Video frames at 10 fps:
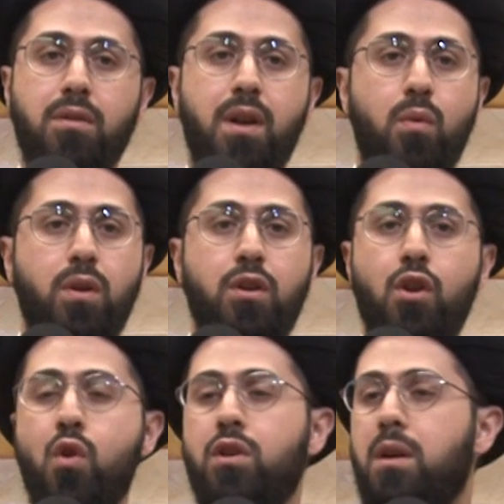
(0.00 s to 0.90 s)
there were
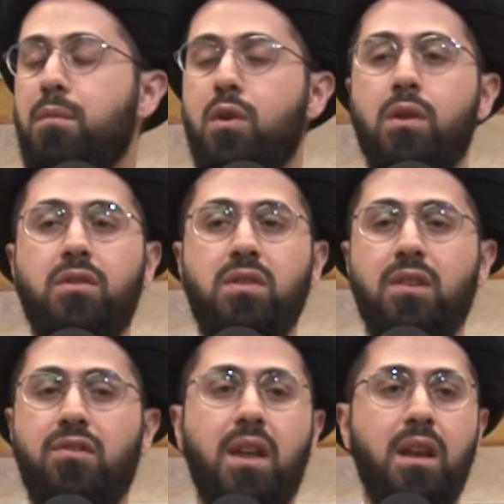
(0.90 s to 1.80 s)
no
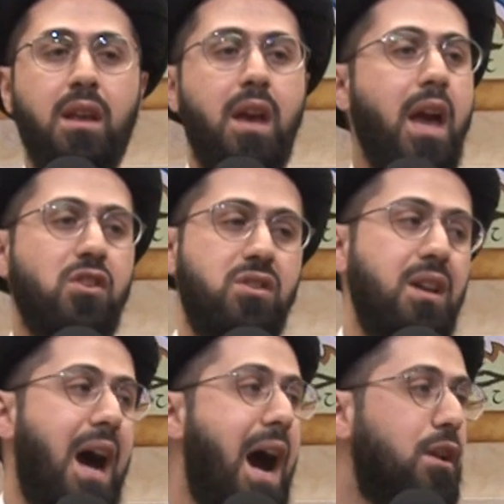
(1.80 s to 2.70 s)
communities that engaged
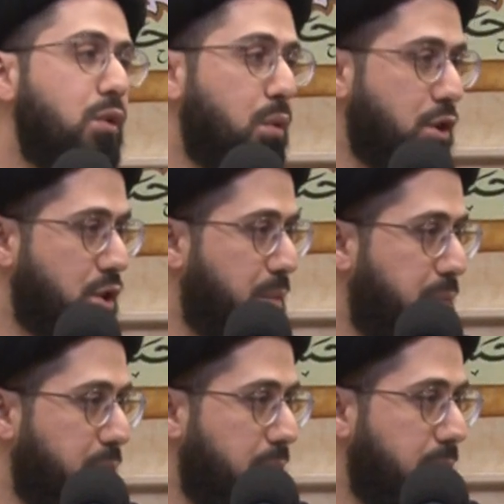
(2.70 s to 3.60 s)
in idol
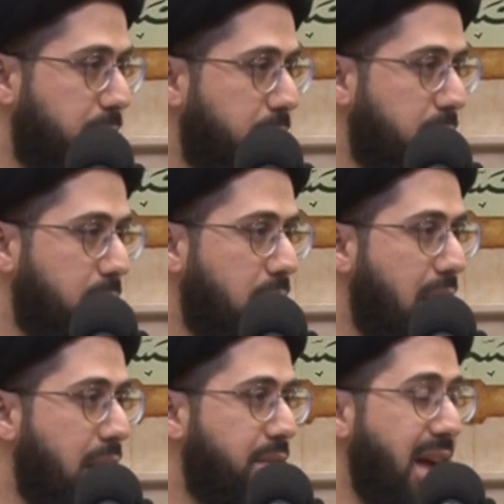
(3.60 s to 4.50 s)
worship
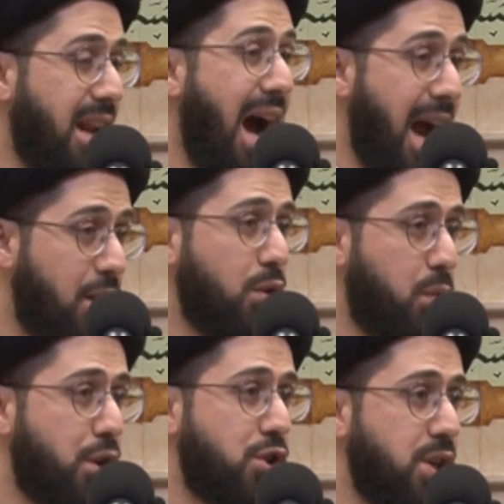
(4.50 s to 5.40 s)
that idol
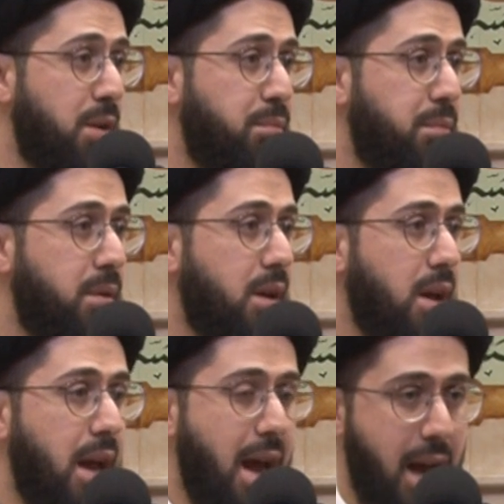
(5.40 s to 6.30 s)
worship
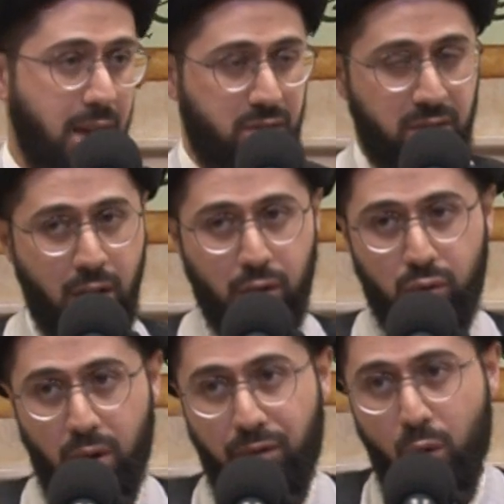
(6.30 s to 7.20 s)
as
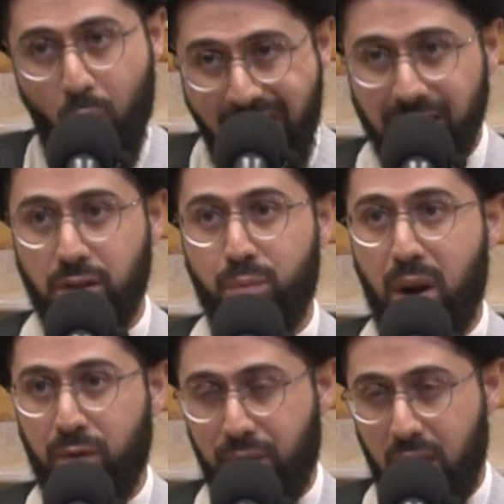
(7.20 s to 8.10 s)
sort of a
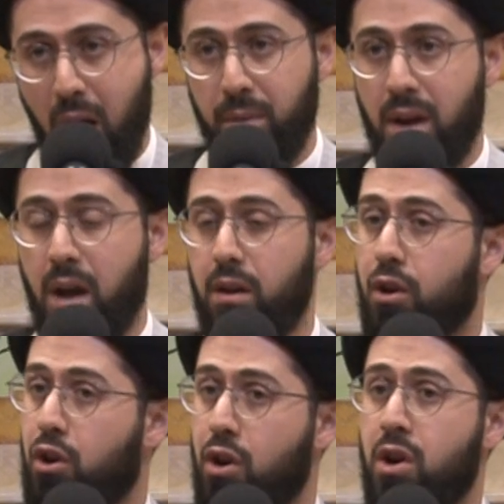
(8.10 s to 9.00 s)
widespread phenomenon
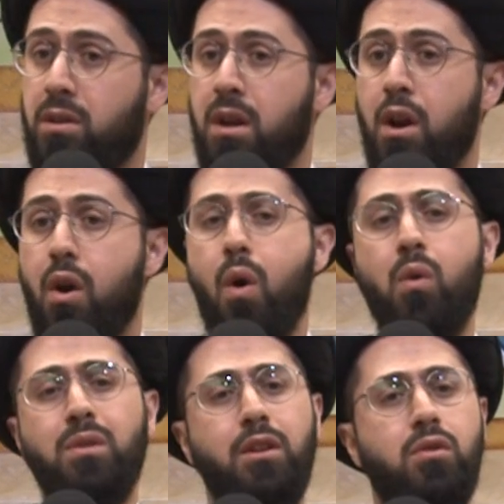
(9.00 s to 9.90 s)
occurred
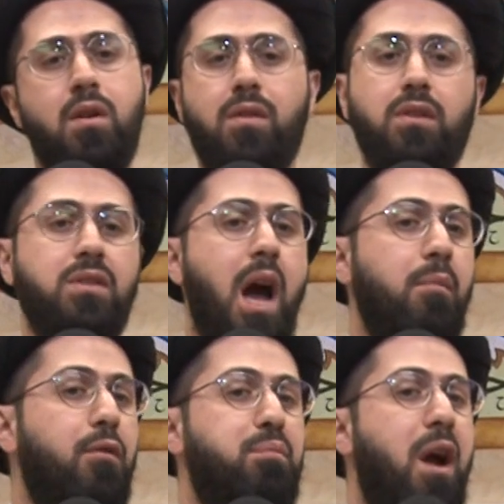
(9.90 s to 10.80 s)
only during the
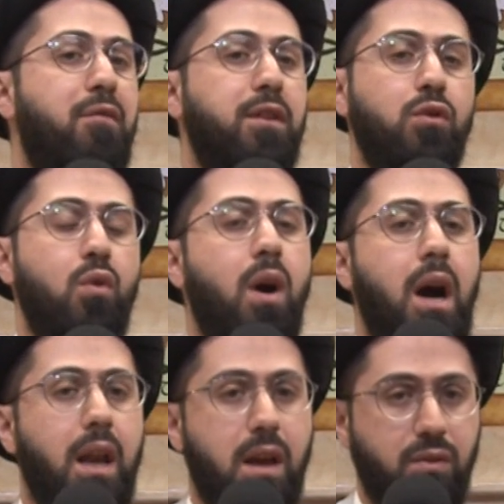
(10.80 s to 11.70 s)
time of Prophet Nuh
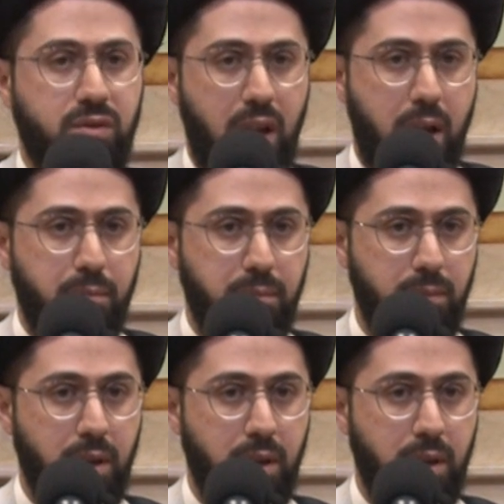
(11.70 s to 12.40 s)
alayhi salam